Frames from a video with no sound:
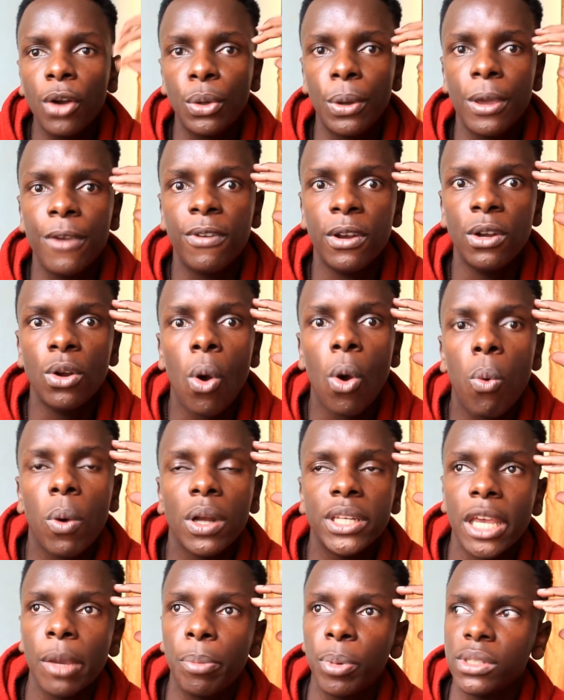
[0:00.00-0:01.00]
do we even know what
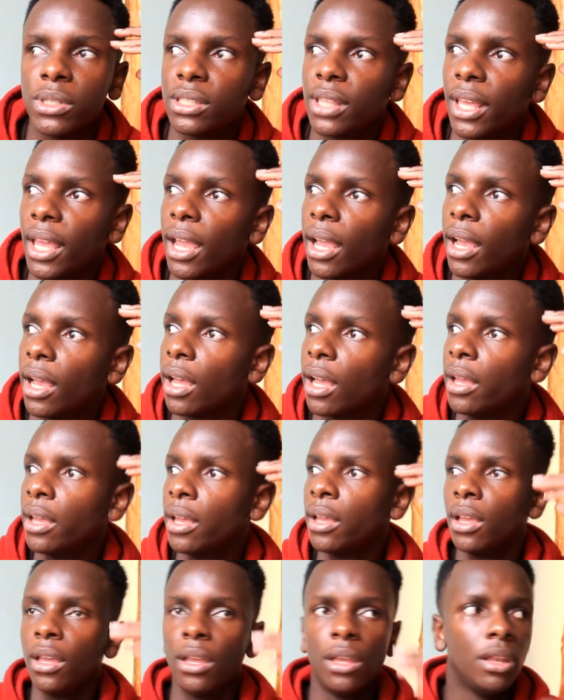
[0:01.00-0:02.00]
hippos think?
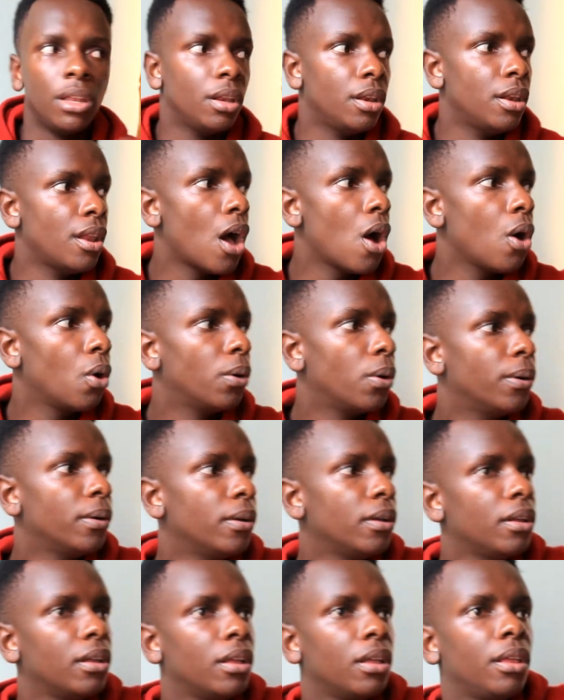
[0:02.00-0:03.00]
No.
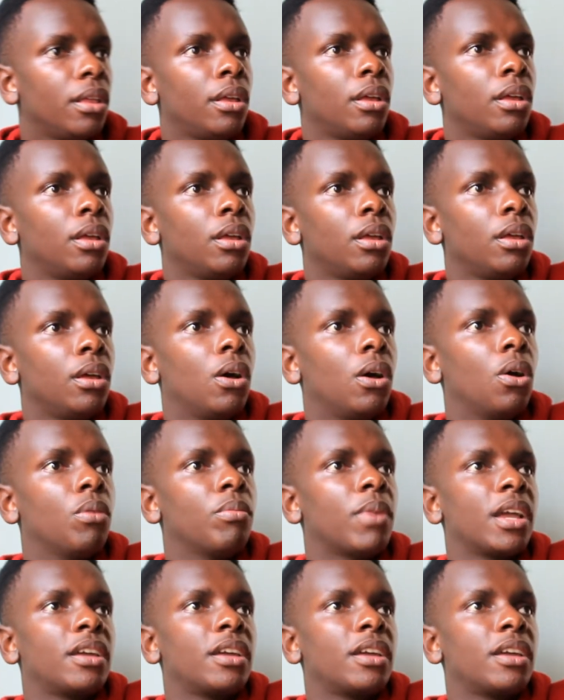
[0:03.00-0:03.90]
Oh my